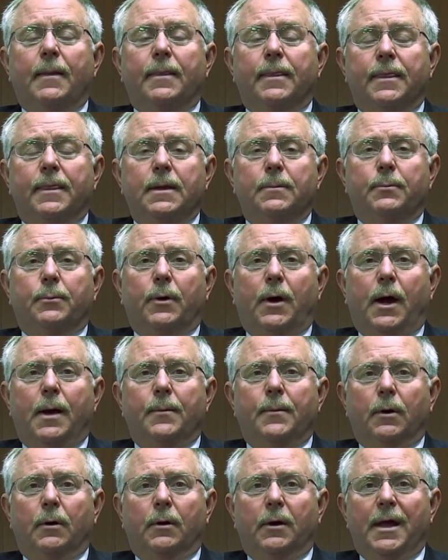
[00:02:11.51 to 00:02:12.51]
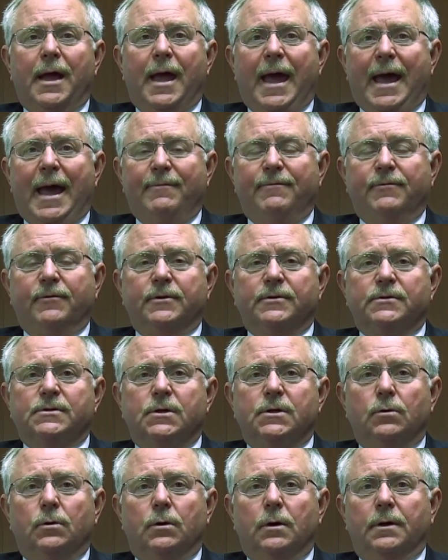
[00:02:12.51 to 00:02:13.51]
if not the primary,
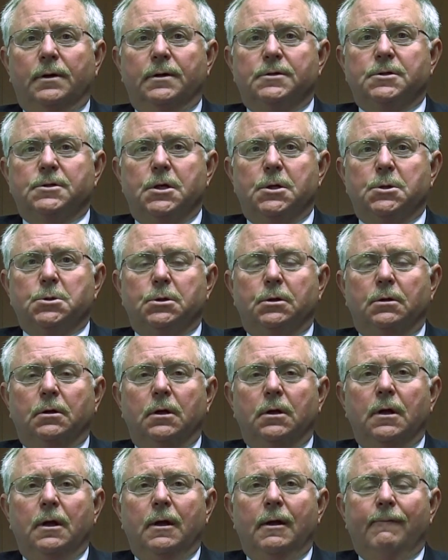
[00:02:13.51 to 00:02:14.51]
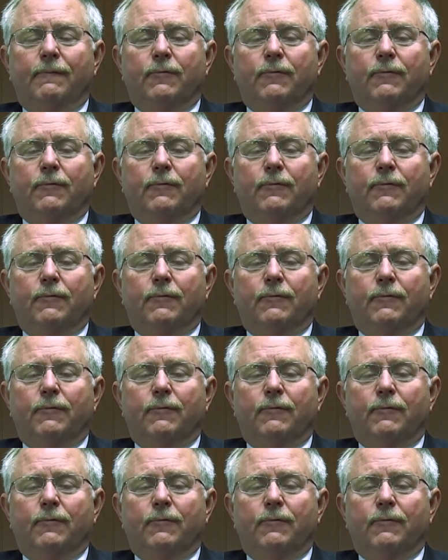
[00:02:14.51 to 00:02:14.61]
advocacy organization